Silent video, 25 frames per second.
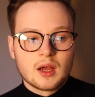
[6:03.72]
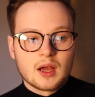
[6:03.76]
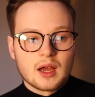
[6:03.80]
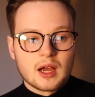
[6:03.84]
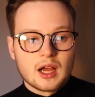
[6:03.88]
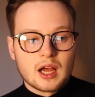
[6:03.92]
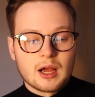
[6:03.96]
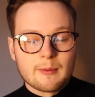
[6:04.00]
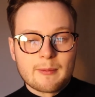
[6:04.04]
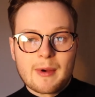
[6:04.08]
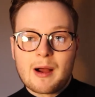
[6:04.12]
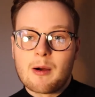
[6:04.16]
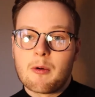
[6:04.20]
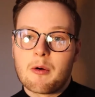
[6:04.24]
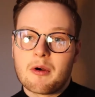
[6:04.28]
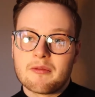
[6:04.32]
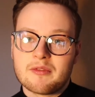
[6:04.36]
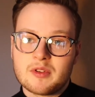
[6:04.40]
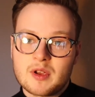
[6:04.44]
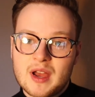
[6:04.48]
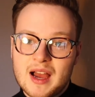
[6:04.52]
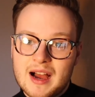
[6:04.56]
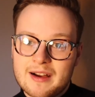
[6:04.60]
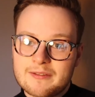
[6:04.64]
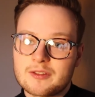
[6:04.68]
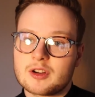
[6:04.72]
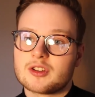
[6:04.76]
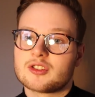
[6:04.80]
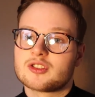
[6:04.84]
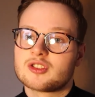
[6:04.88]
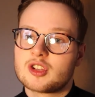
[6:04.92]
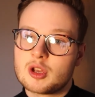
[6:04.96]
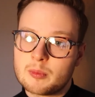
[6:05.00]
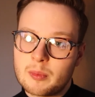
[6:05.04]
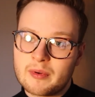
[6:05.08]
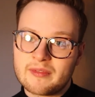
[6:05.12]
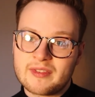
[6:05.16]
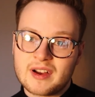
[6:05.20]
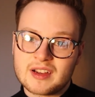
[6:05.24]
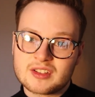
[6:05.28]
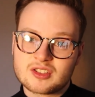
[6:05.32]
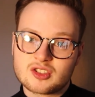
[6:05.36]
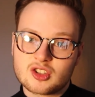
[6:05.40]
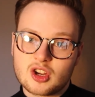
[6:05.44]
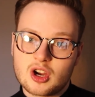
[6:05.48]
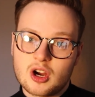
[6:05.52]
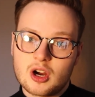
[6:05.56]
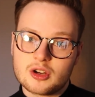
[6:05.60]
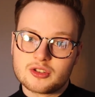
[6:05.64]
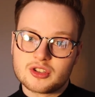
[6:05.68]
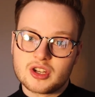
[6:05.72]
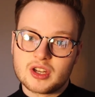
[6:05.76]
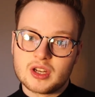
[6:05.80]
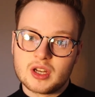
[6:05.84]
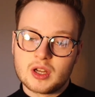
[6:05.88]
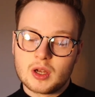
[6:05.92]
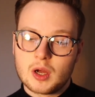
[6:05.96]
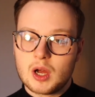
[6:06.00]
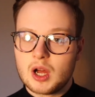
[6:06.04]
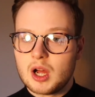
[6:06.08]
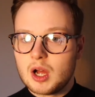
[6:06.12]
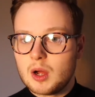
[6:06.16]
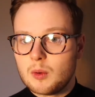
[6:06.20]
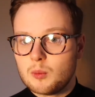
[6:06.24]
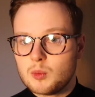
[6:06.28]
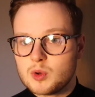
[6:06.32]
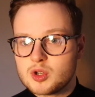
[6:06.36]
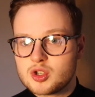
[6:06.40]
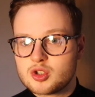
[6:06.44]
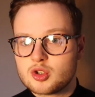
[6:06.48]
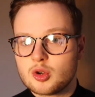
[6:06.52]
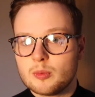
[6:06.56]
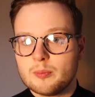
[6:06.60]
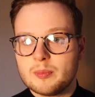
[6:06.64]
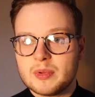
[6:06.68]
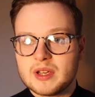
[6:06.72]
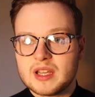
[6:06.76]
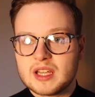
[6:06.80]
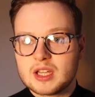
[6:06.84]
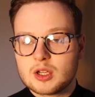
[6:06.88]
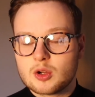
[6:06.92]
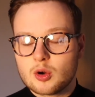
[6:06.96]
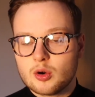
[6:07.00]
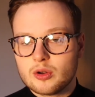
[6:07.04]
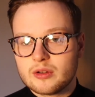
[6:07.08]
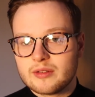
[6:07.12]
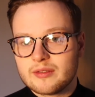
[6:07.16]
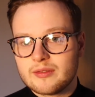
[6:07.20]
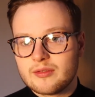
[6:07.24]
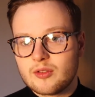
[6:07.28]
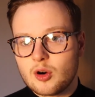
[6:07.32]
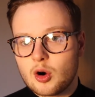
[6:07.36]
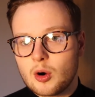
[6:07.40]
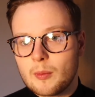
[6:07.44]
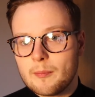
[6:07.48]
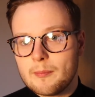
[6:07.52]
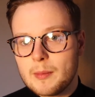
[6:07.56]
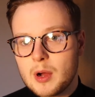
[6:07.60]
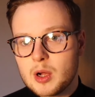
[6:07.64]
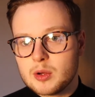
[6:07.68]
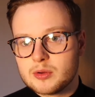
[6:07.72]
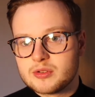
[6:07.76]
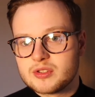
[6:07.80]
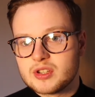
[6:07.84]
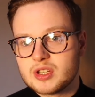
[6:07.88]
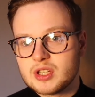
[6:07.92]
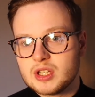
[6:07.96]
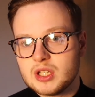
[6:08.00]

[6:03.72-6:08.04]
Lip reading: However, you have got super fast charging, which should be good for most